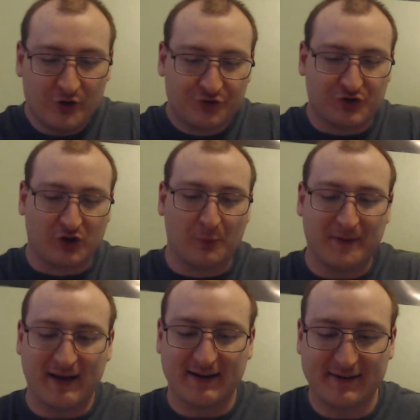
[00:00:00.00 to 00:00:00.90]
Sure hope
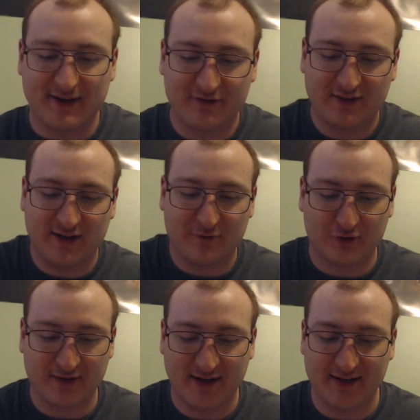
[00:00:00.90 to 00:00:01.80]
the
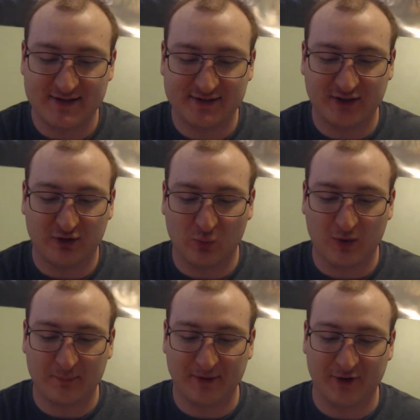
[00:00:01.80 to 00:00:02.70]
NS-1714 is still in
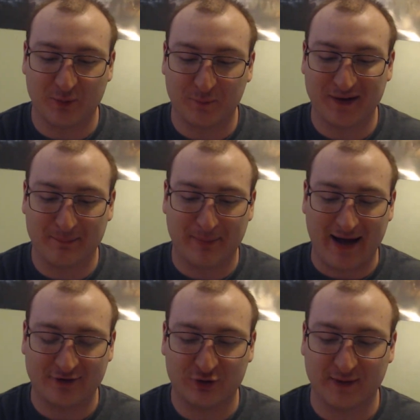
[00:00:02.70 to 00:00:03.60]
one piece when we get
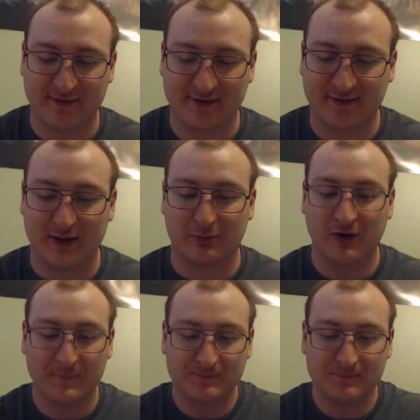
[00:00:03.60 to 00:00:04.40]
back to it, said Deborah.